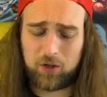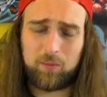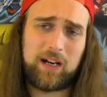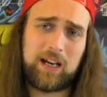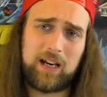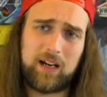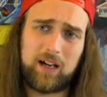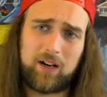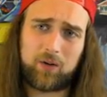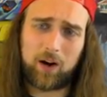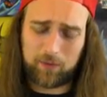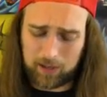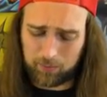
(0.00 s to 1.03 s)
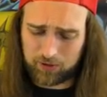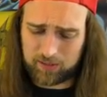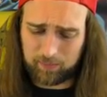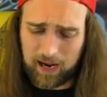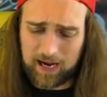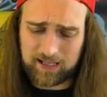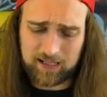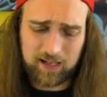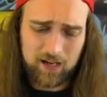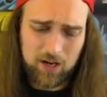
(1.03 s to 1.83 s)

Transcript: too many uh, gravekeeper spies.